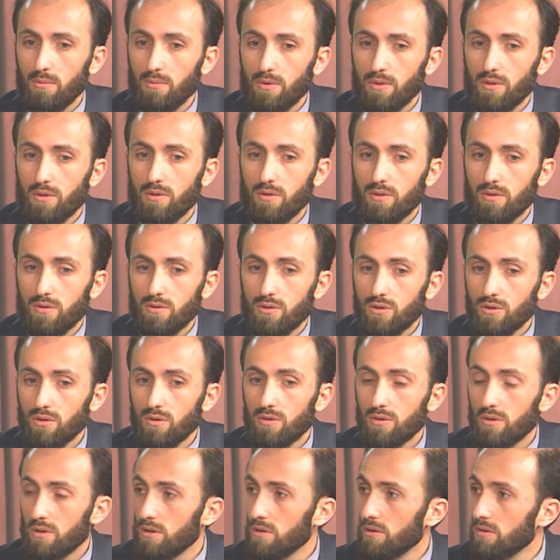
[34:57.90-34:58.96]
with
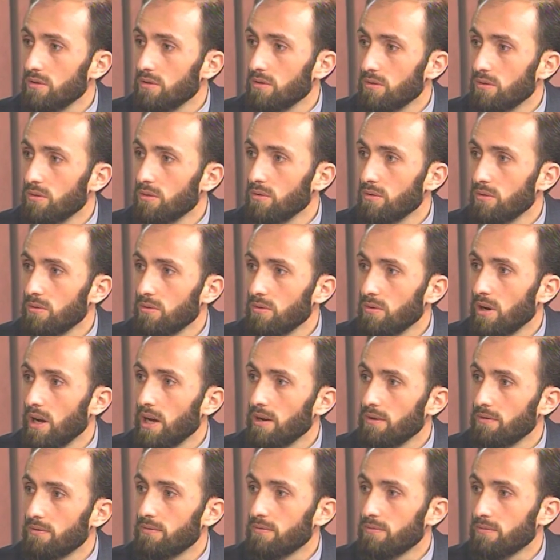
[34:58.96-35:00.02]
children who
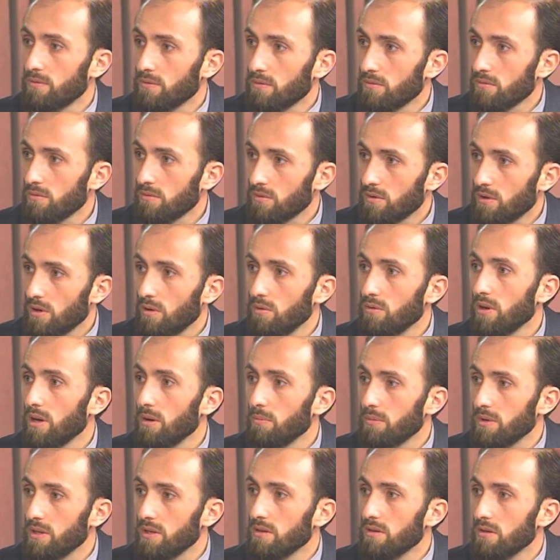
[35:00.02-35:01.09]
have grown
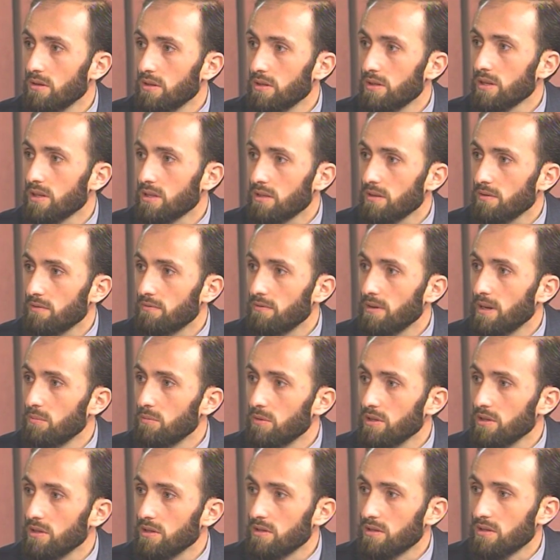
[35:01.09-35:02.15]
up in addictive
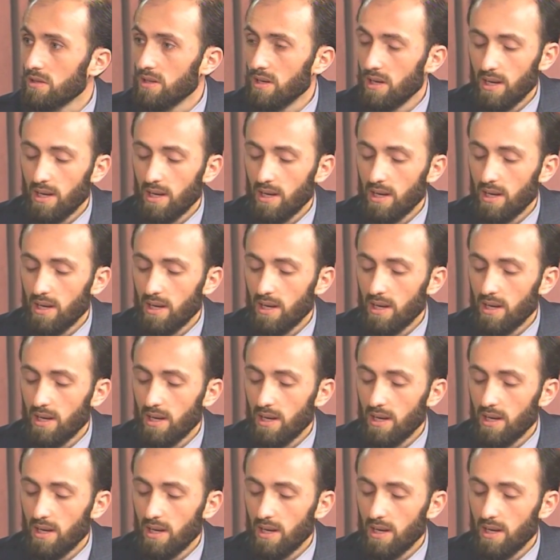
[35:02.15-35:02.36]
families,